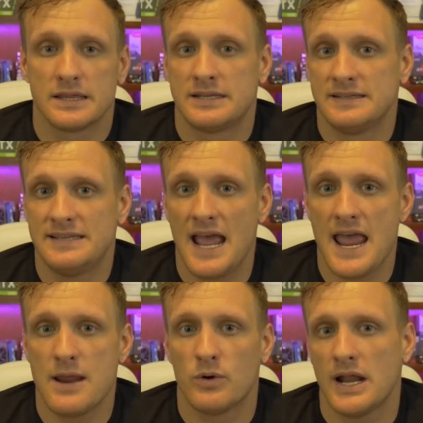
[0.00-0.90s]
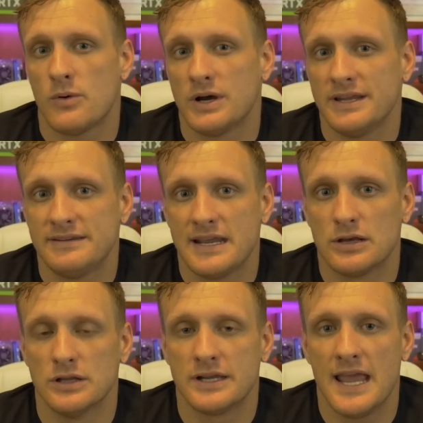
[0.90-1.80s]
today, what I wanted to take
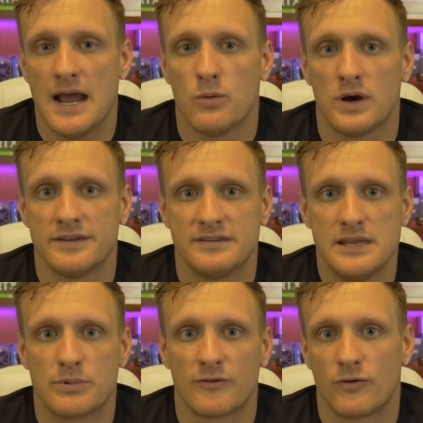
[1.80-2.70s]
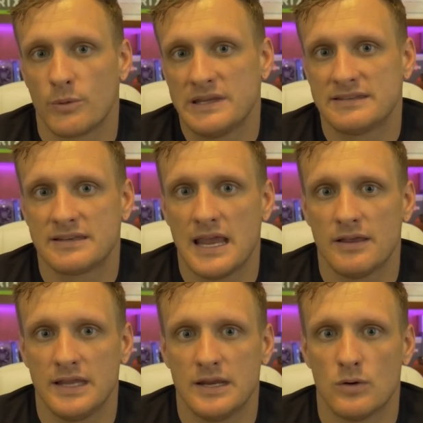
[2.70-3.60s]
a look at was the performance
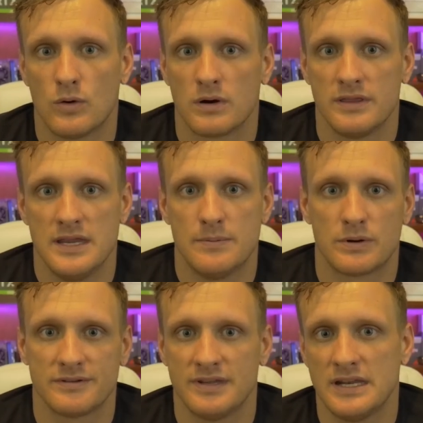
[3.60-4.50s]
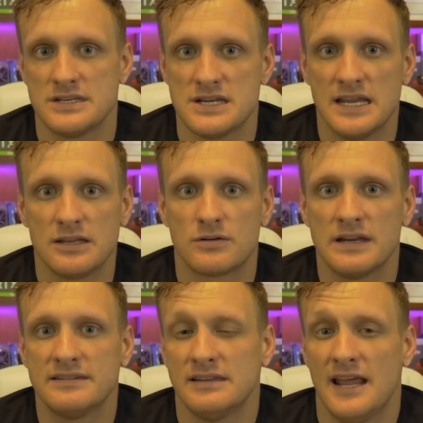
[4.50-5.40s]
scaling, or the percentage
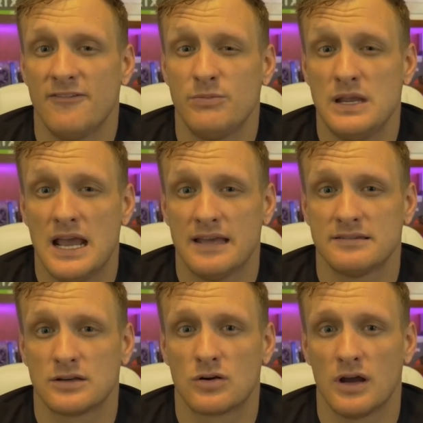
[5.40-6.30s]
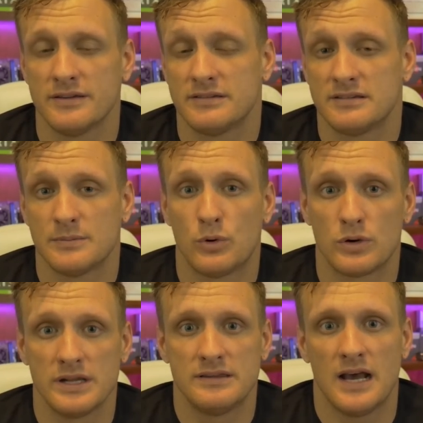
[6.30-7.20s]
increase in F P S across the
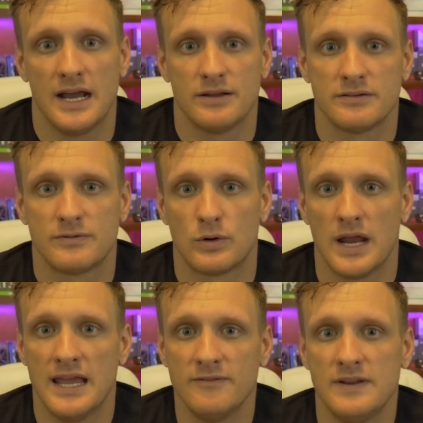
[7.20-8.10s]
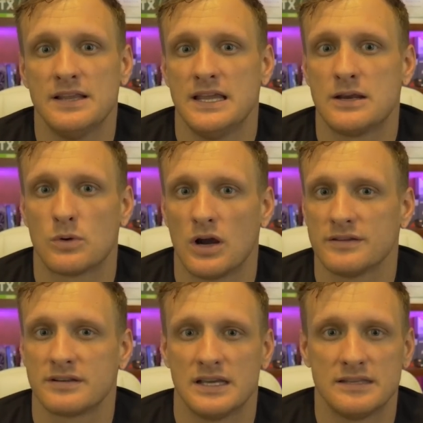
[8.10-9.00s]
supported titles for NVLink. We're
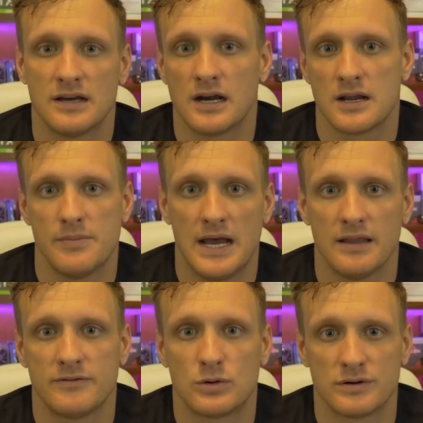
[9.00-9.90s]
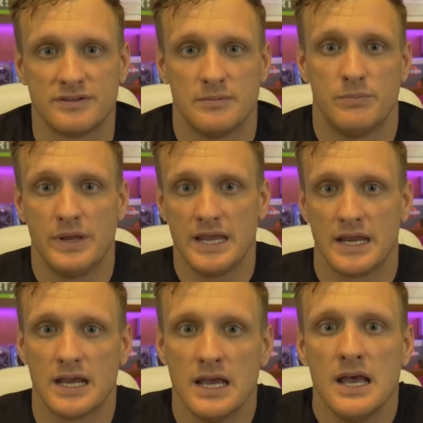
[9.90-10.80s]
also going to talk about, of course, the
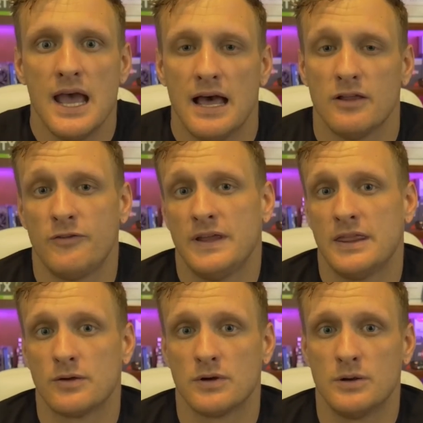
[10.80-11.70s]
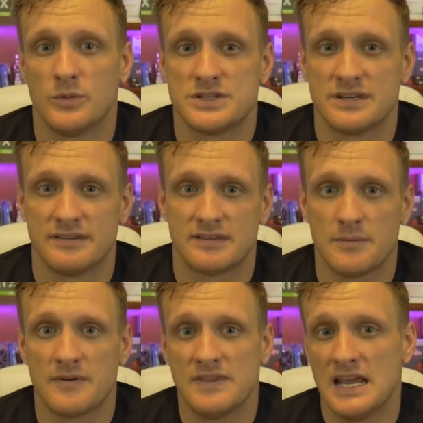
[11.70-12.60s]
big elephant in the room, which is
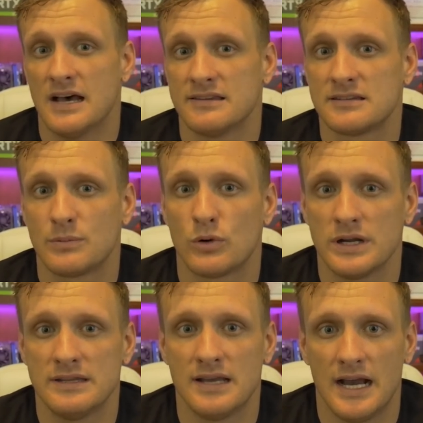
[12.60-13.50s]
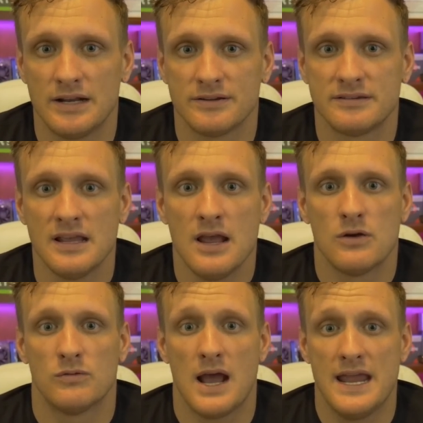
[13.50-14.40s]
some of the unsupported titles,
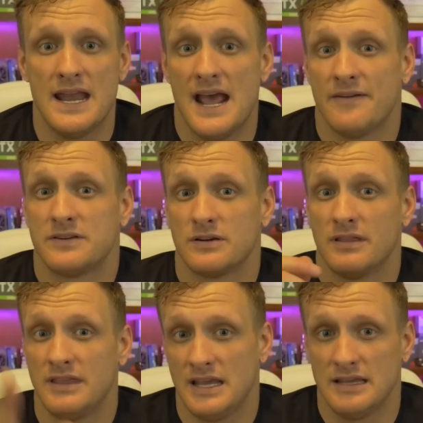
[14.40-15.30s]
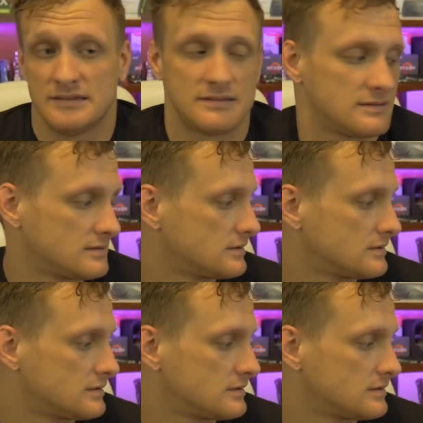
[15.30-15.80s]
right after this.